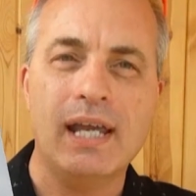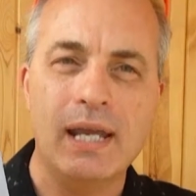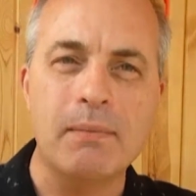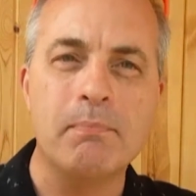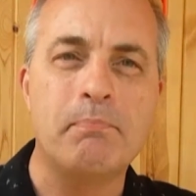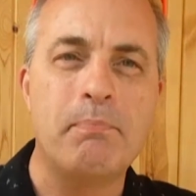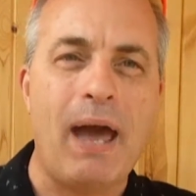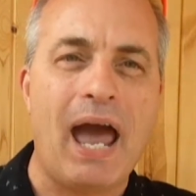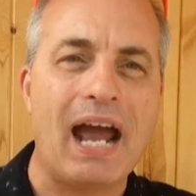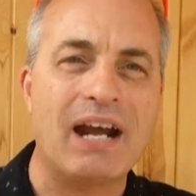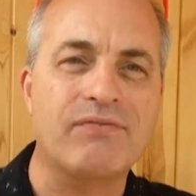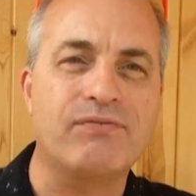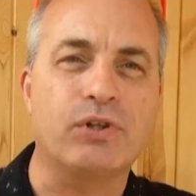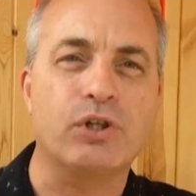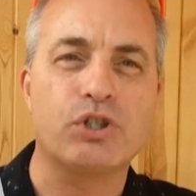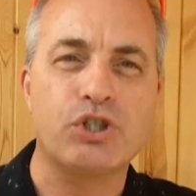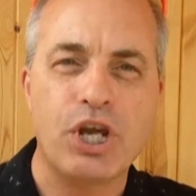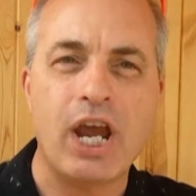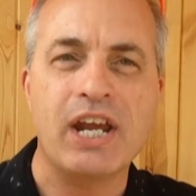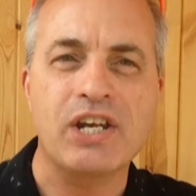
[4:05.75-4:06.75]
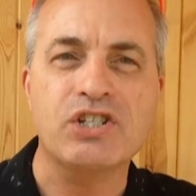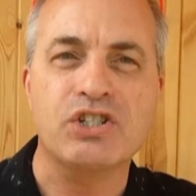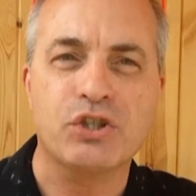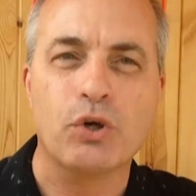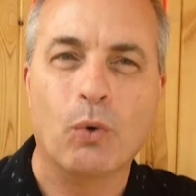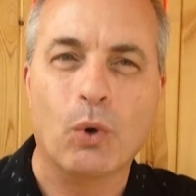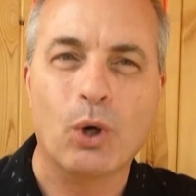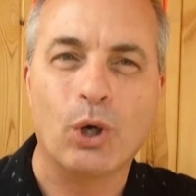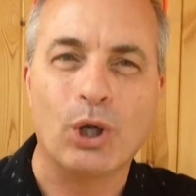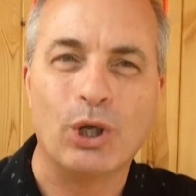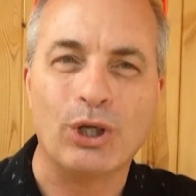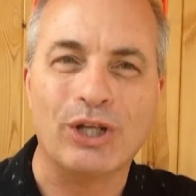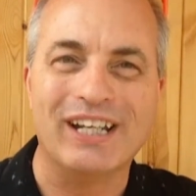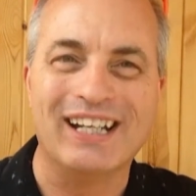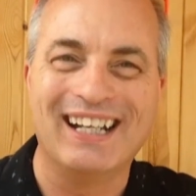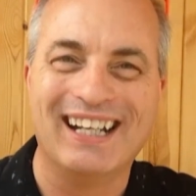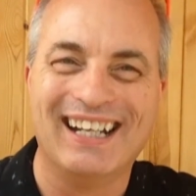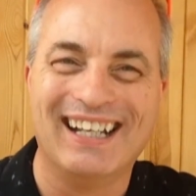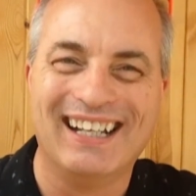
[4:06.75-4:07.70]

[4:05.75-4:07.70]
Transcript: impactful, change the world.